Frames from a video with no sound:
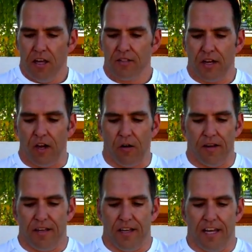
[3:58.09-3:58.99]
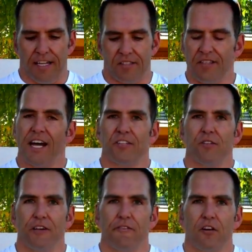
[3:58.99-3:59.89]
so it's not
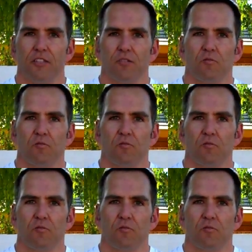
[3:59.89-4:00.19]
too difficult